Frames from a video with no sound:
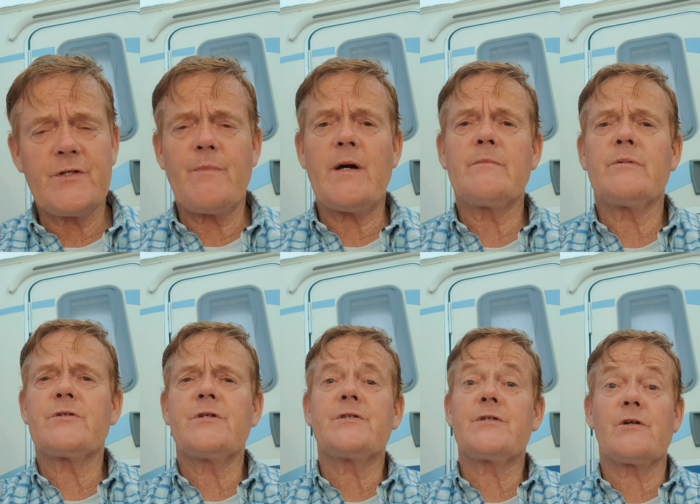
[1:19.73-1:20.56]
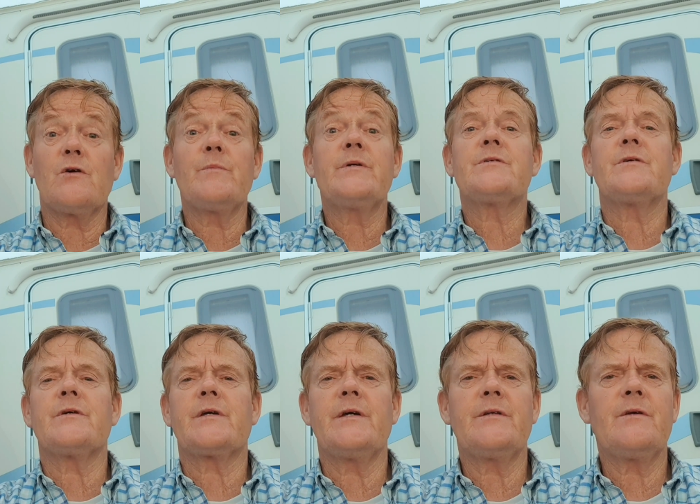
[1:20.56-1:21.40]
as the Bible says, to come into
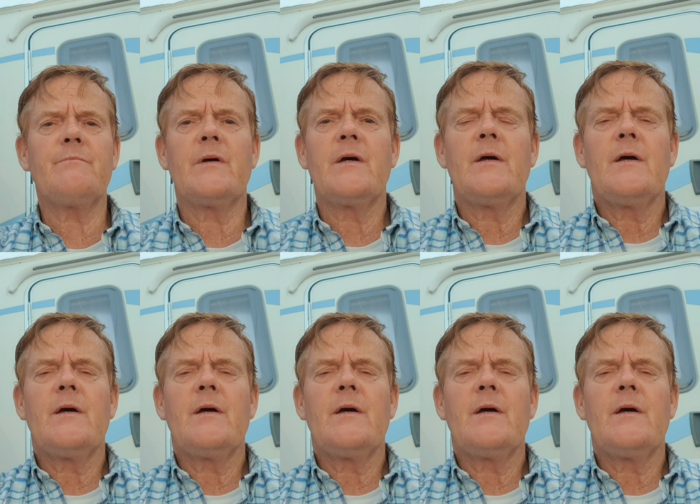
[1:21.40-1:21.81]
the kingdom